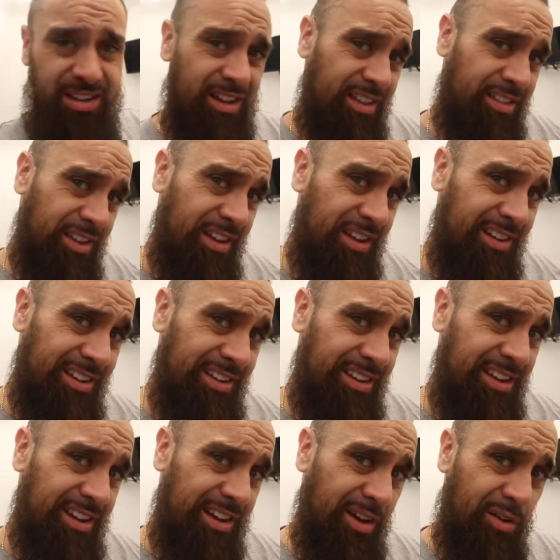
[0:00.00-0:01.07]
I think I need a
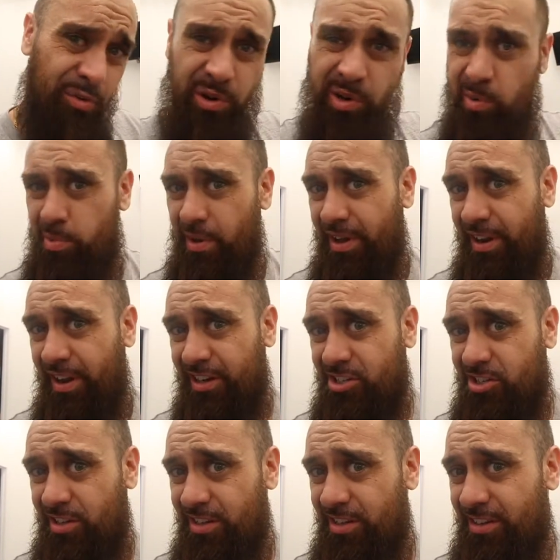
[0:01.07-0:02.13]
haircut real bad
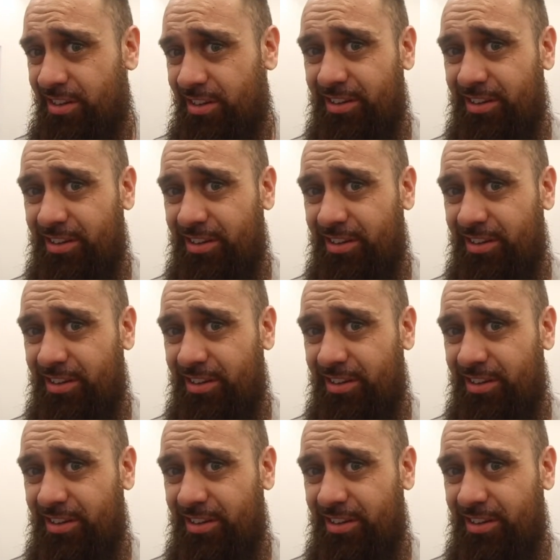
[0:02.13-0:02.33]
actually.